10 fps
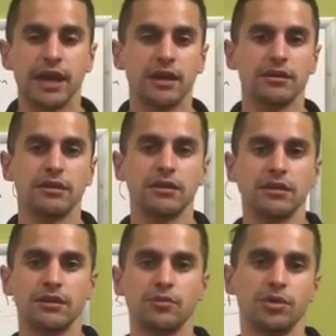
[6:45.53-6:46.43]
that
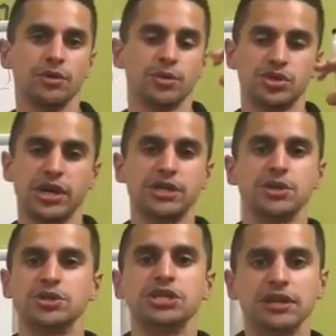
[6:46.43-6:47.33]
we're trying
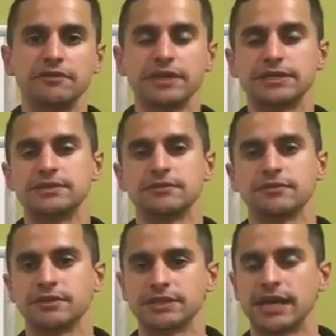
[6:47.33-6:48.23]
to achieve
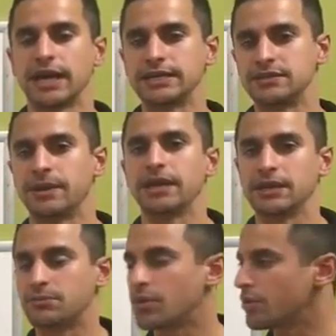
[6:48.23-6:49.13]
this high
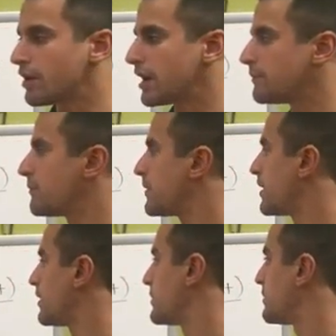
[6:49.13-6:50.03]
demanding program,
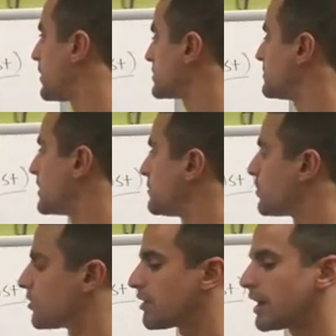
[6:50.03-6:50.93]
metabolic demanding
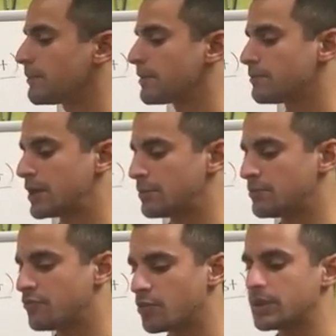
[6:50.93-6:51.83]
program, but
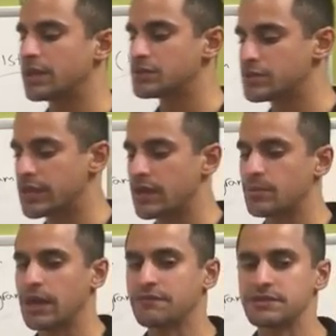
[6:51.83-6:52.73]
before we can do
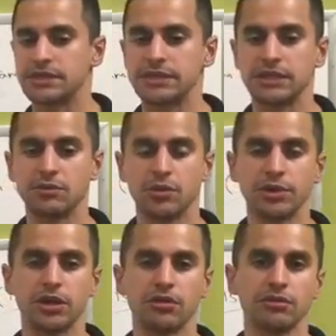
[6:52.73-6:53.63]
that, we have to see where
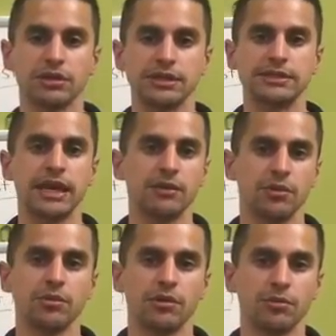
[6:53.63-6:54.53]
we currently stand,
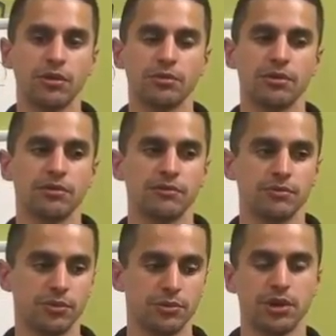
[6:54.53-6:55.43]
where
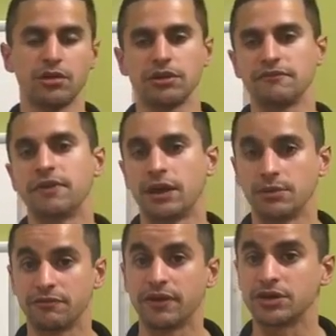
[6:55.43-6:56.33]
we currently,
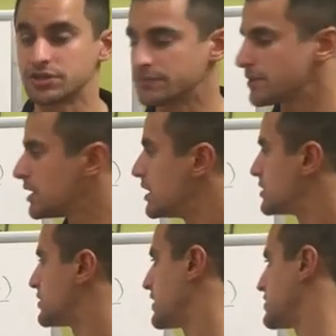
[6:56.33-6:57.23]
how we function.
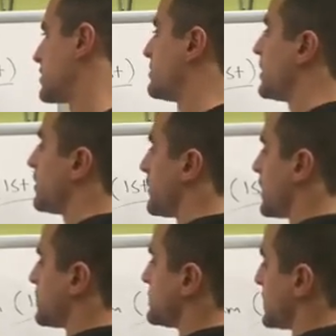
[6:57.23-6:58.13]
So that's going to be
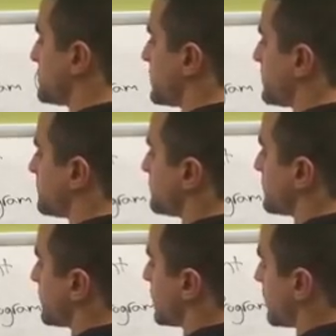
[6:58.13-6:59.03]
that assessment,
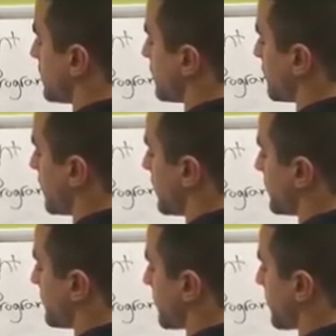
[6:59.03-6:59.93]

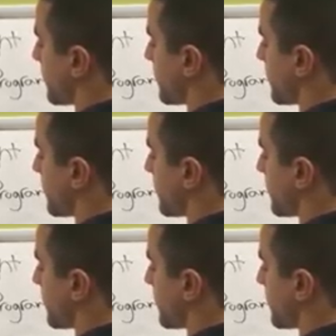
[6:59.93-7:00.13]
right?